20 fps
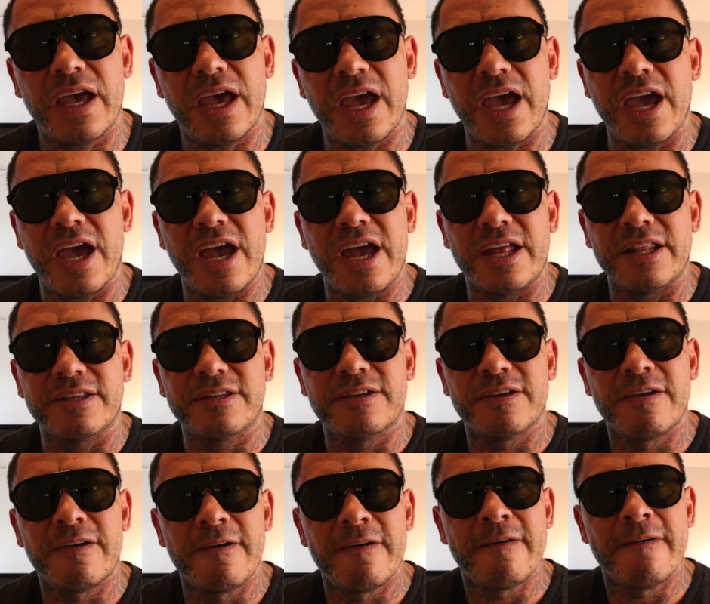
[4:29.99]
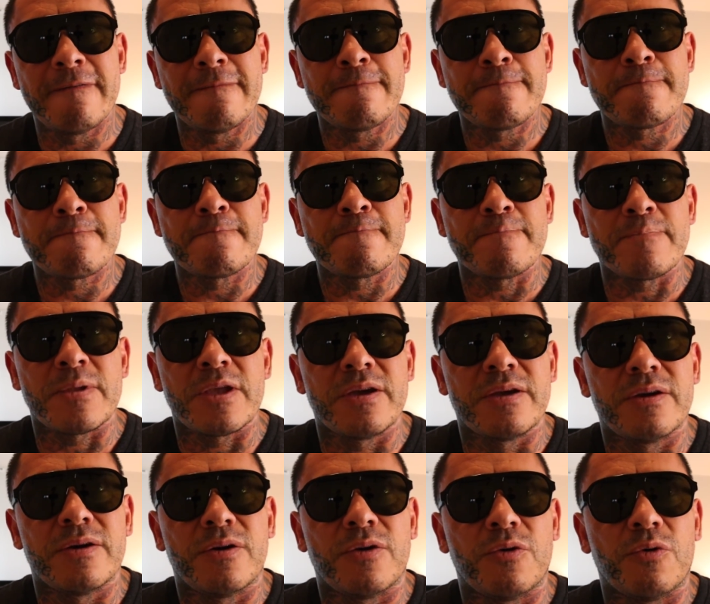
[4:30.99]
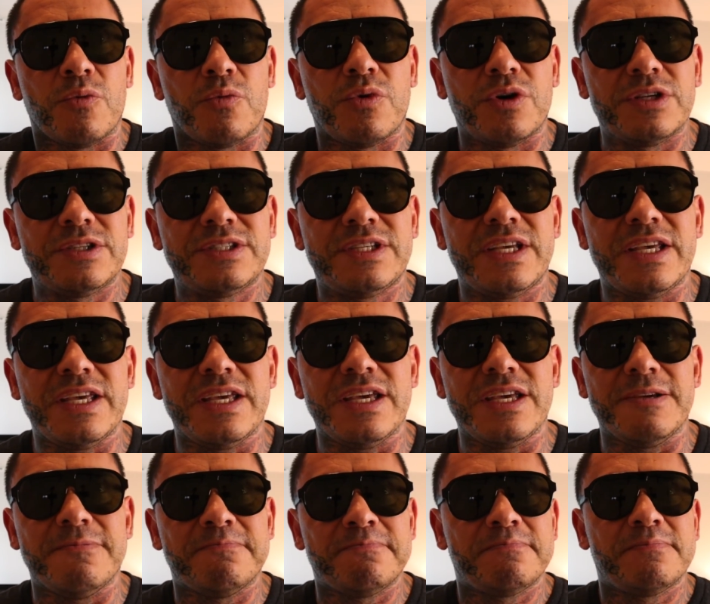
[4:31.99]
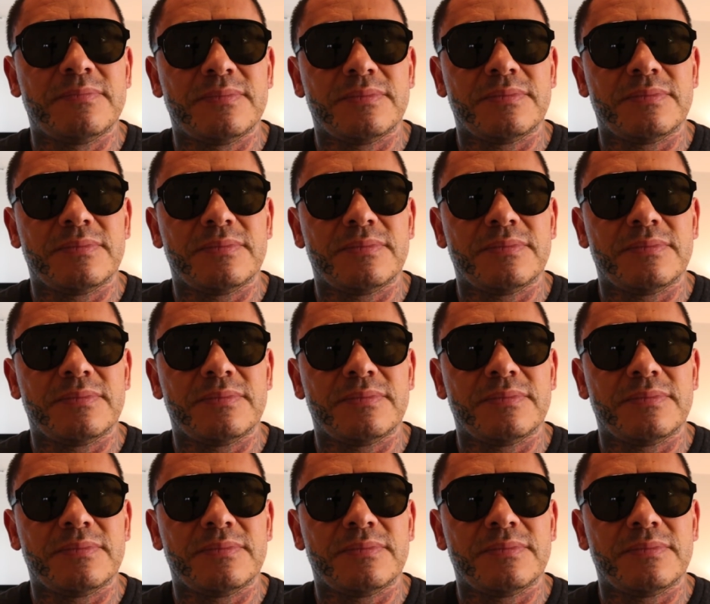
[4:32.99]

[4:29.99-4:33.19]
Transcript: And was he